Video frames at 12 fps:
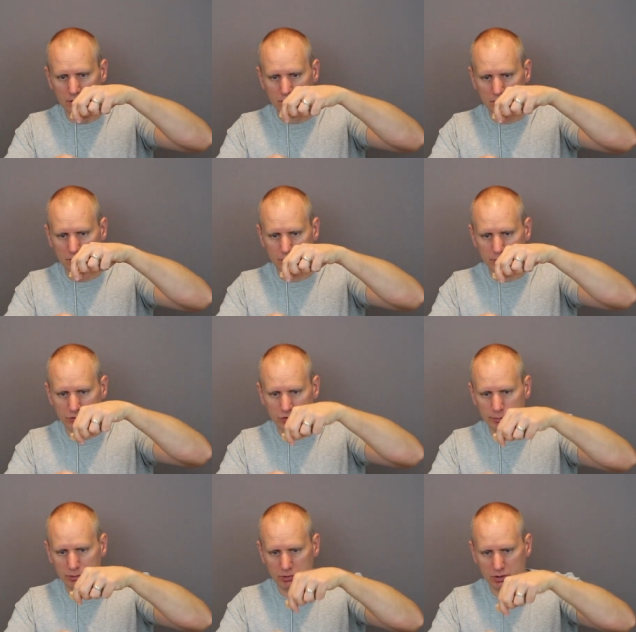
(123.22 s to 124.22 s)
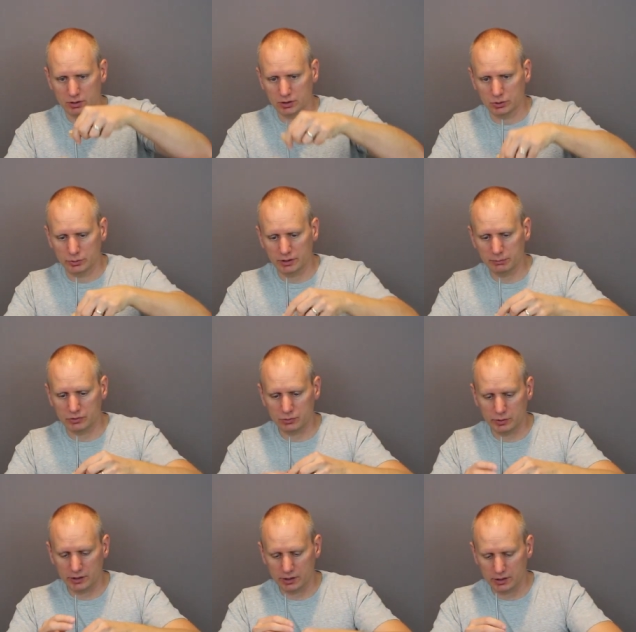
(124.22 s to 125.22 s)
Assuming we're gluing
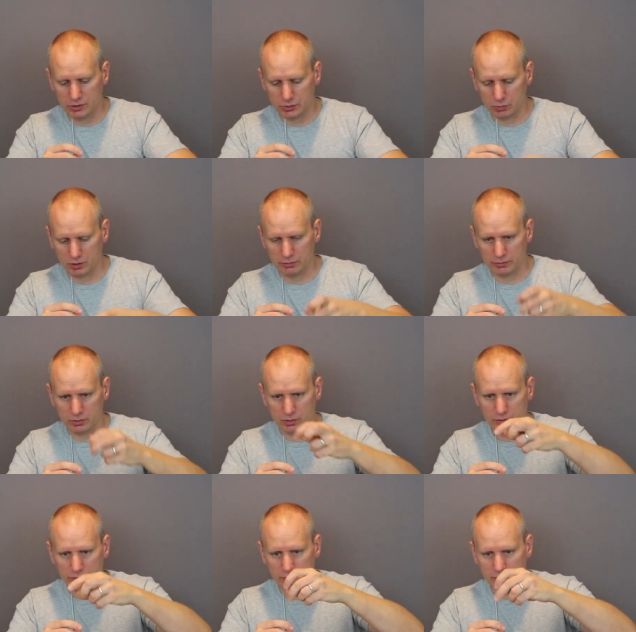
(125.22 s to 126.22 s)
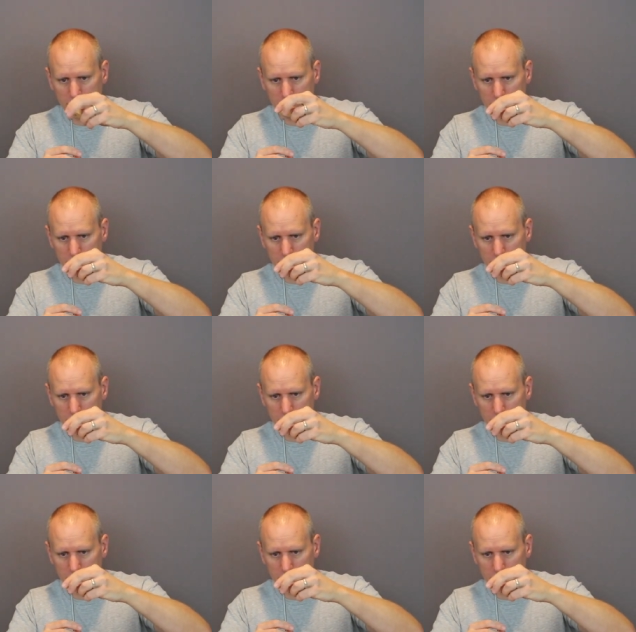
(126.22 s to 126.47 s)
between each one, of course.